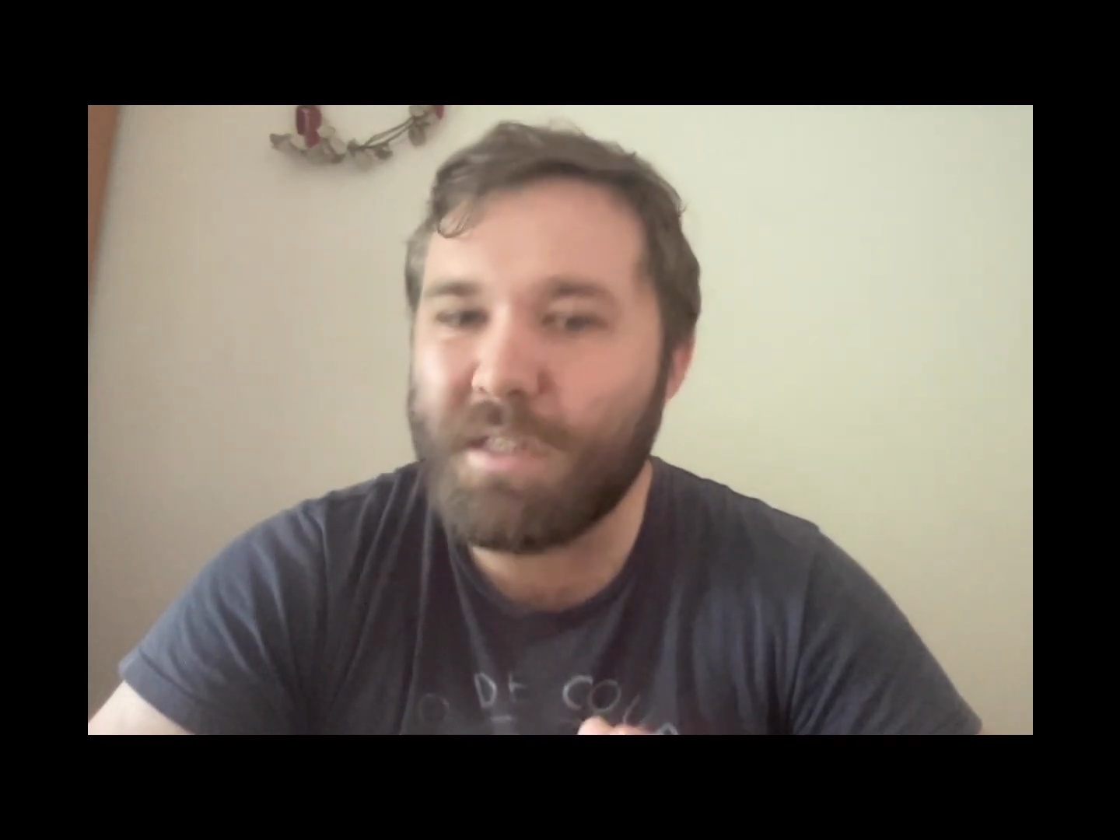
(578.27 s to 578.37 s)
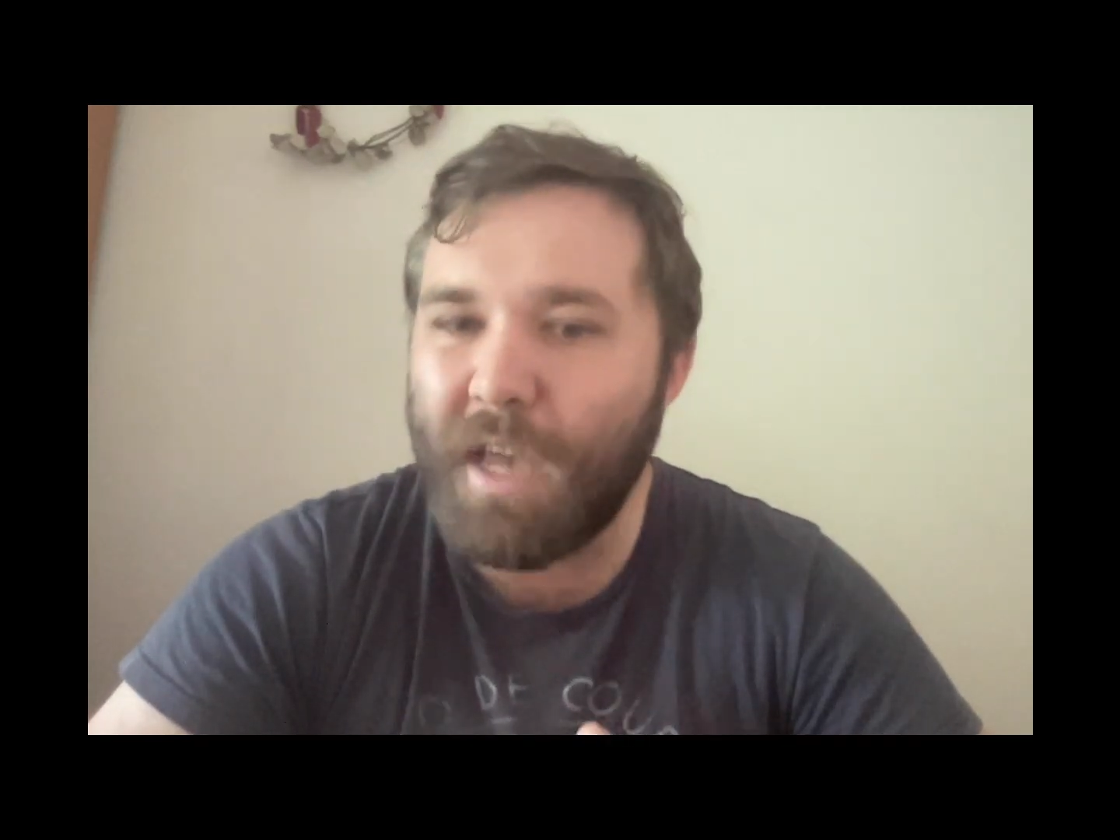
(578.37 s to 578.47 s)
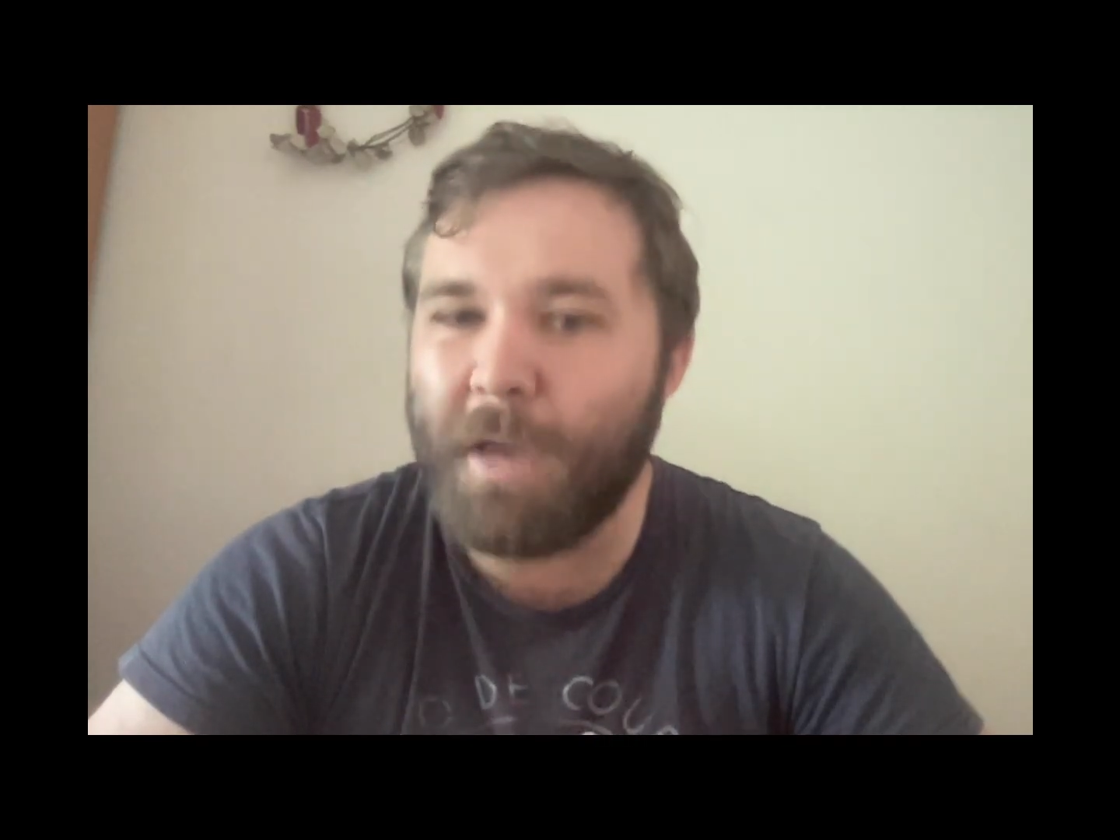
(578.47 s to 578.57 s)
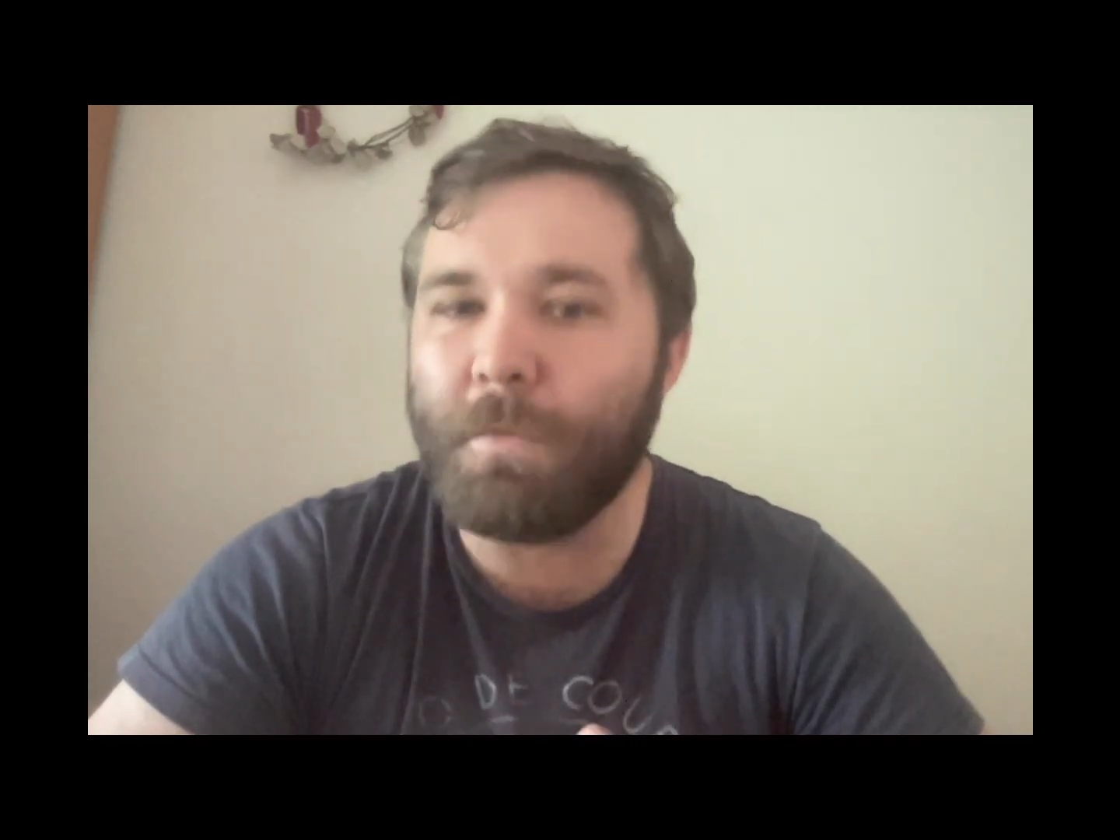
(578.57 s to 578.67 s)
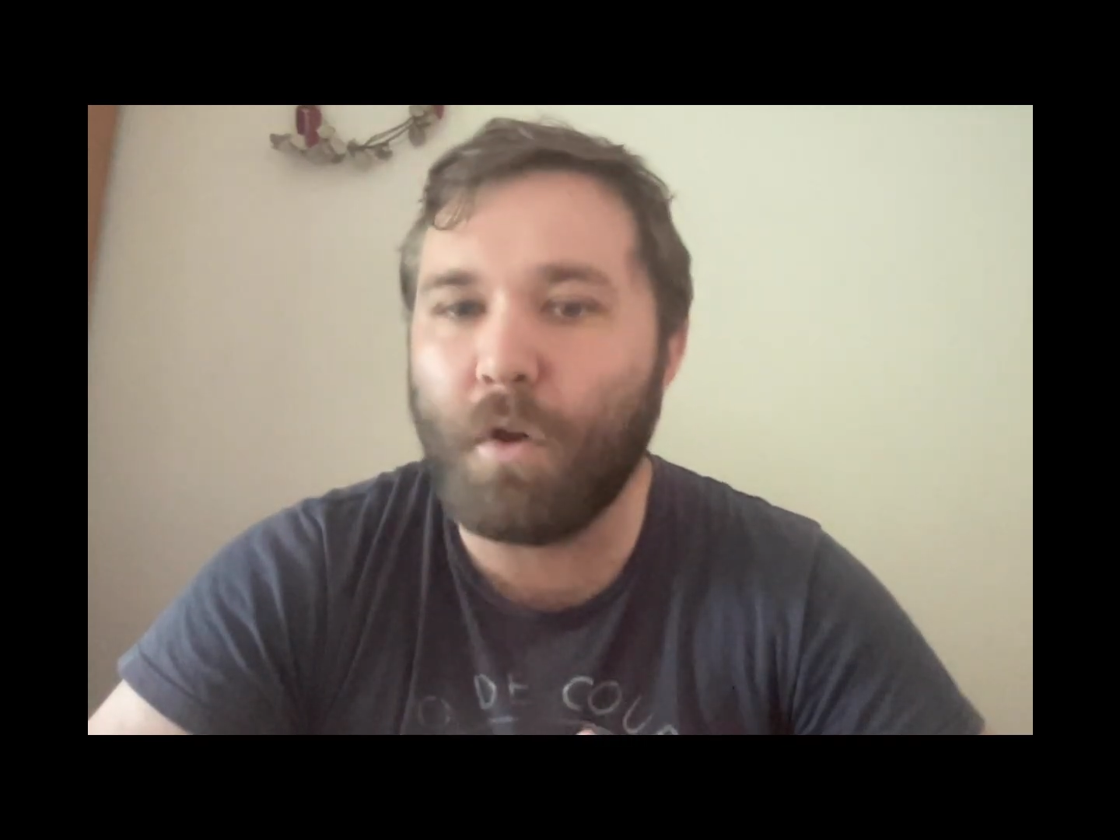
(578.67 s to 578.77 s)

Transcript: same